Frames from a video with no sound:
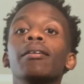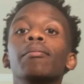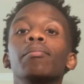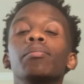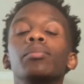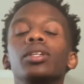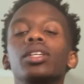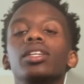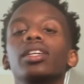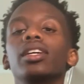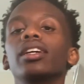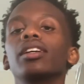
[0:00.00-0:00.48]

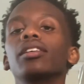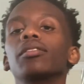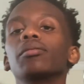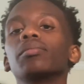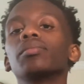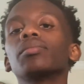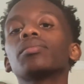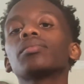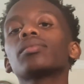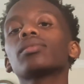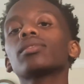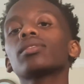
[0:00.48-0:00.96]
But yeah.
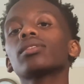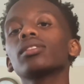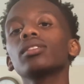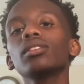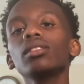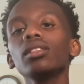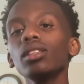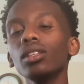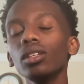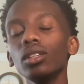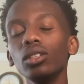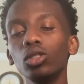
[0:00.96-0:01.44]

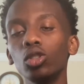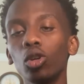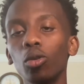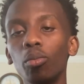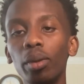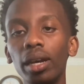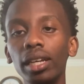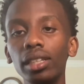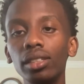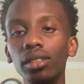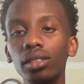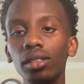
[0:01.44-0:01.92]
So
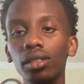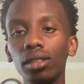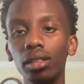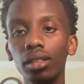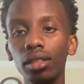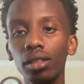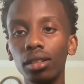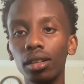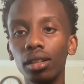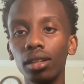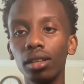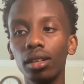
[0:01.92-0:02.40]
basically,